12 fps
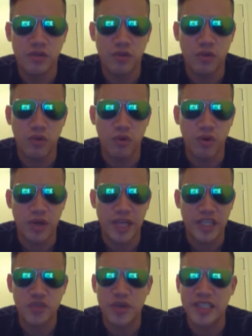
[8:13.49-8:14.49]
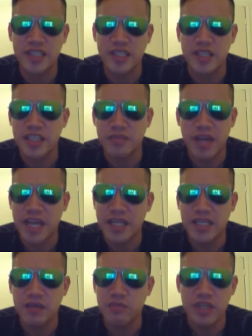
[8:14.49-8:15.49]
or like strange things, but I
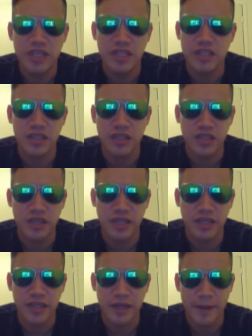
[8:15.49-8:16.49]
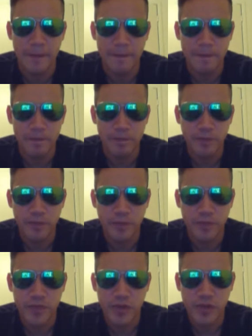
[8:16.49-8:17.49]
didn't witness anything like that.
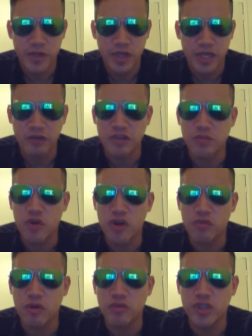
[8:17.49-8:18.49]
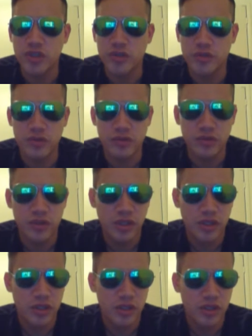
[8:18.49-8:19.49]
It was more emotional.
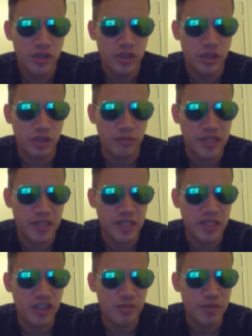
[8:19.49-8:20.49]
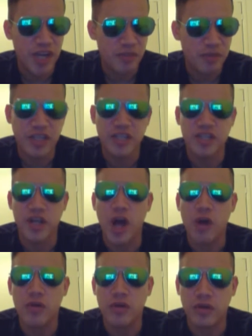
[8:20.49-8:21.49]
Um, I think it was probably because the
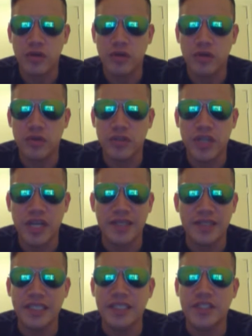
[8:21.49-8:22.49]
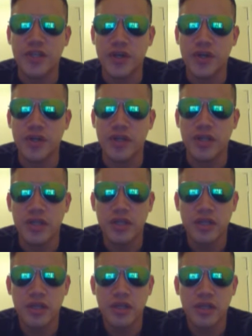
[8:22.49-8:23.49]
alcohol kind of deterred
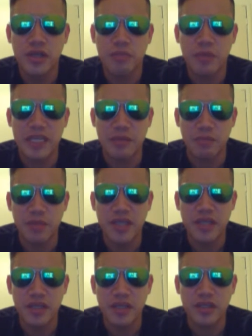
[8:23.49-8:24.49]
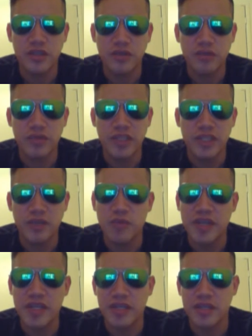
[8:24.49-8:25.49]
my ability to really
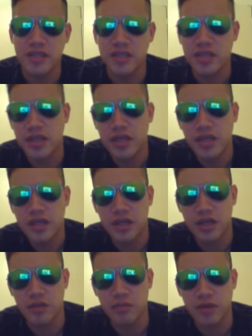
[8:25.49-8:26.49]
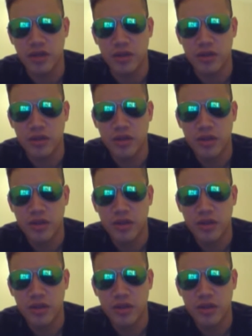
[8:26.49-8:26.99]
witness um, uh,